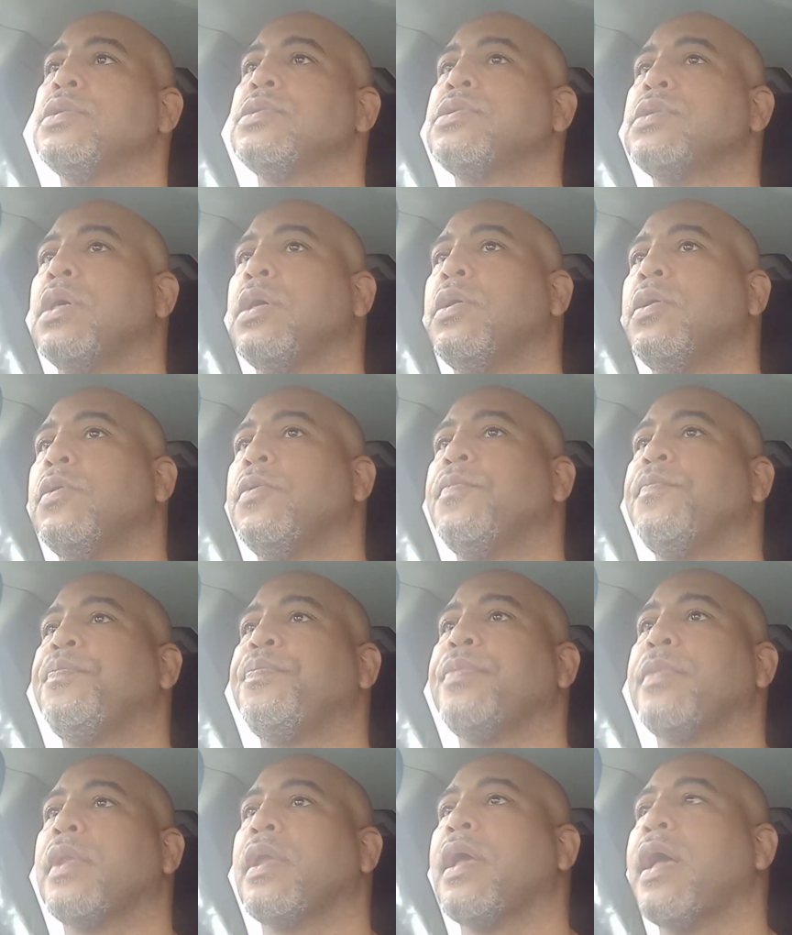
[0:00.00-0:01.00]
So
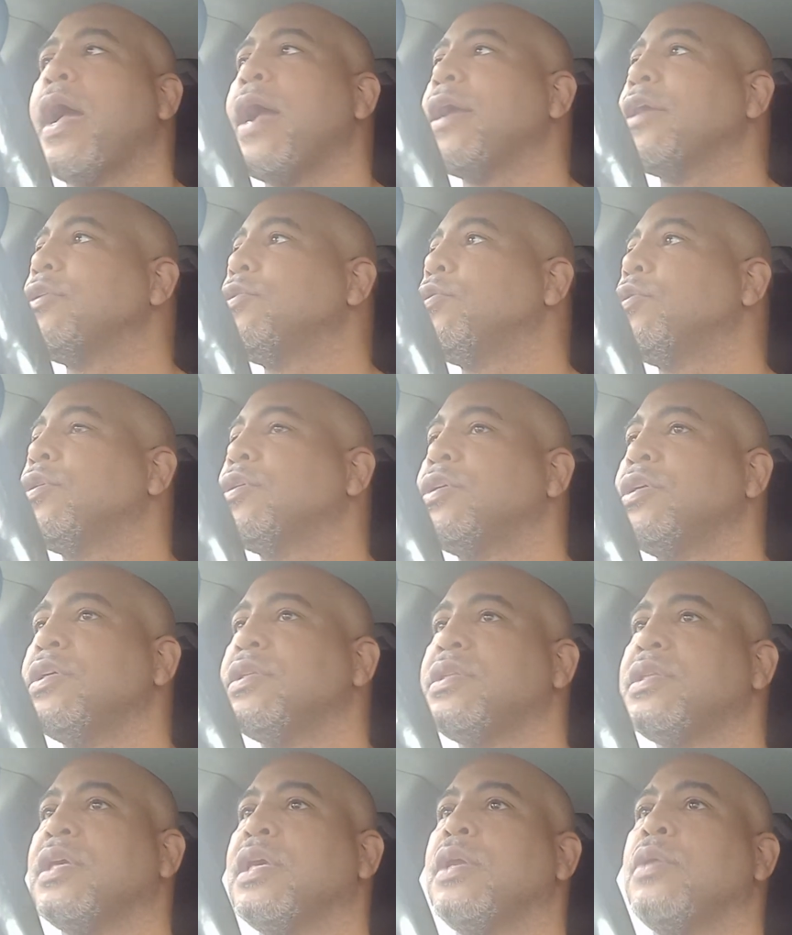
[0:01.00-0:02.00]
I can do a
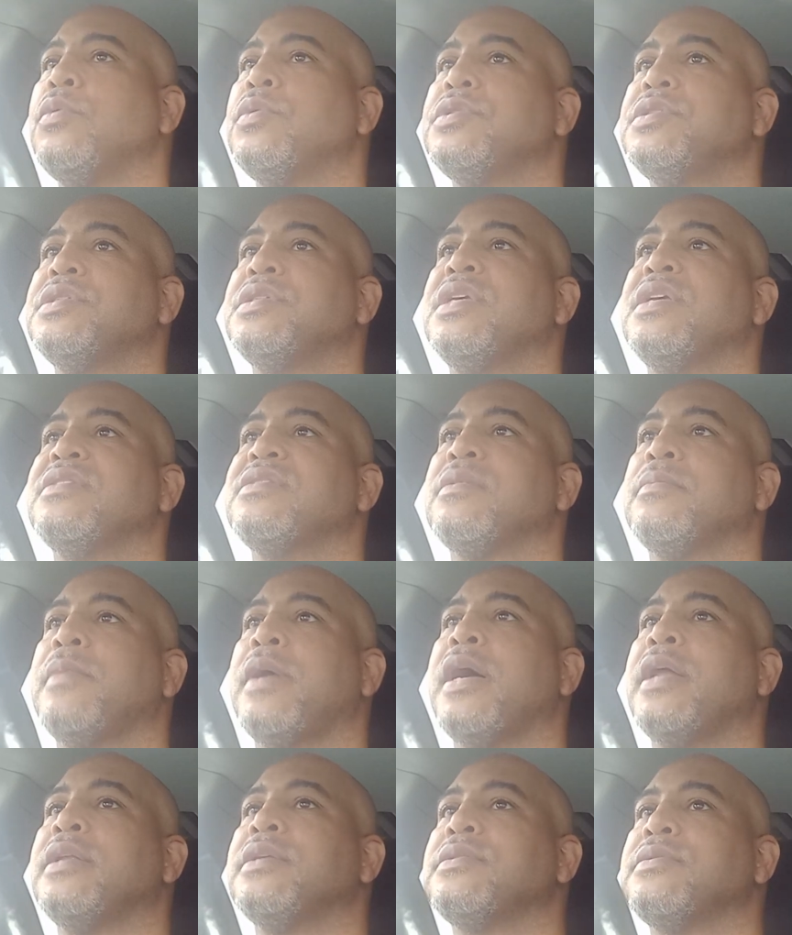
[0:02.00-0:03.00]
good thing, which is get
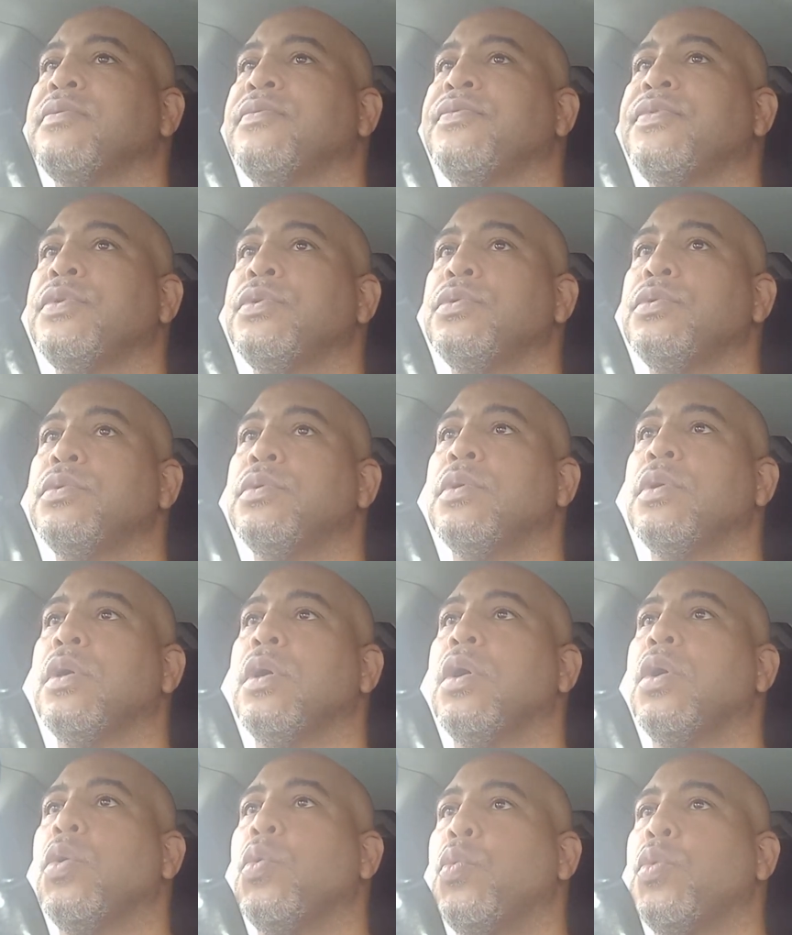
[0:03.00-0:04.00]
somebody some food,
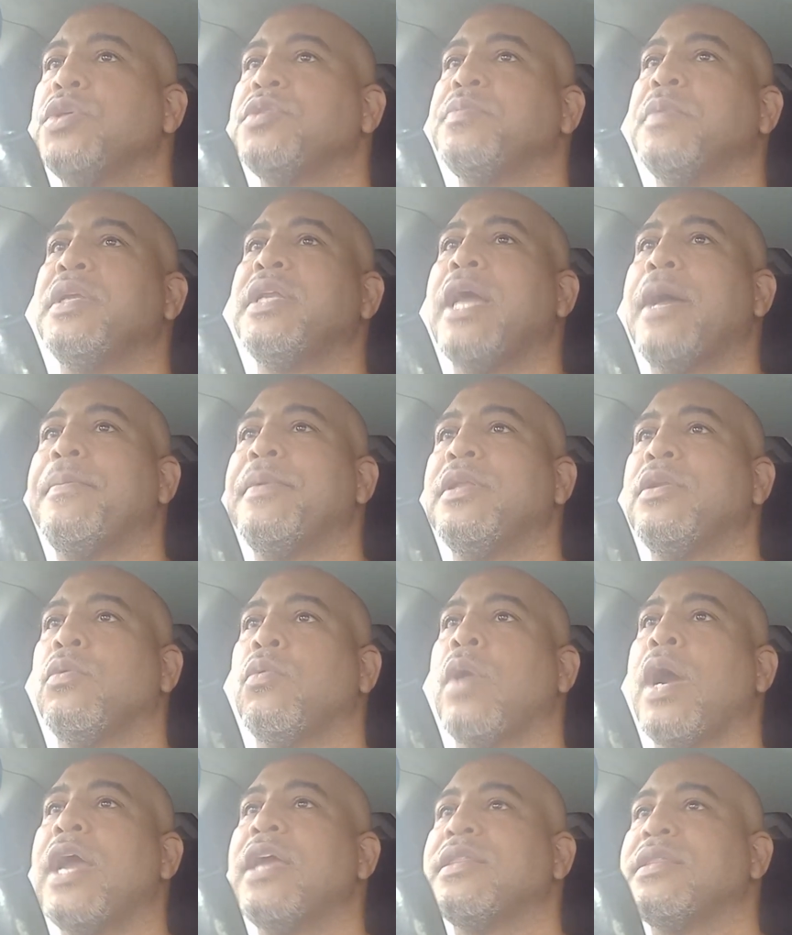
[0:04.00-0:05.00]
which may not be the
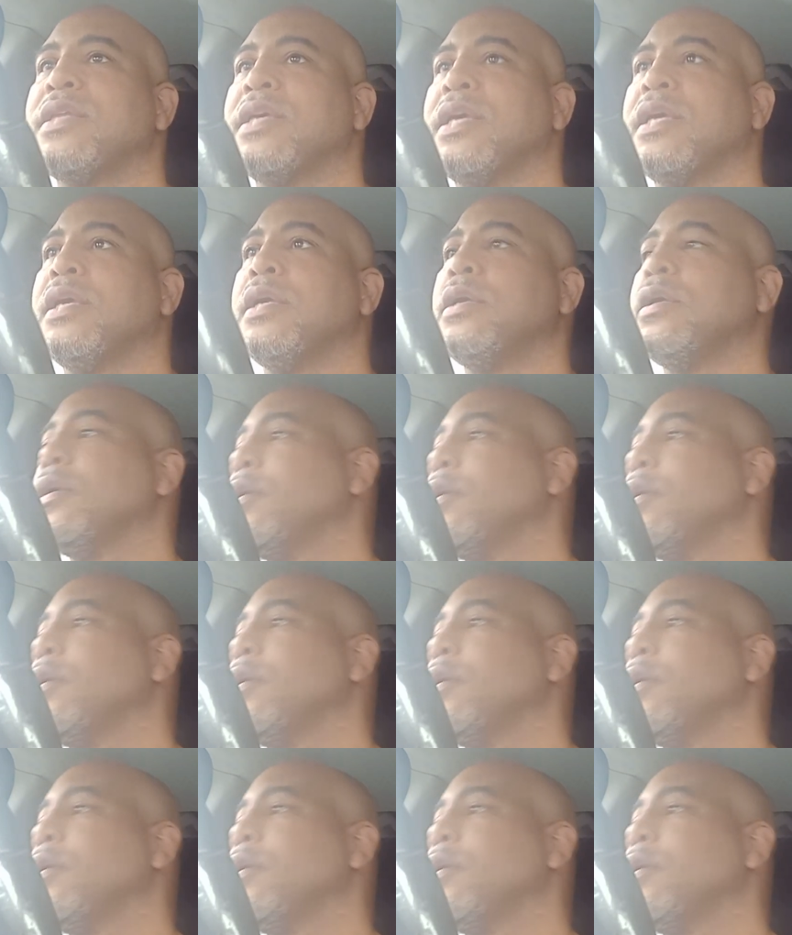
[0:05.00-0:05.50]
right thing,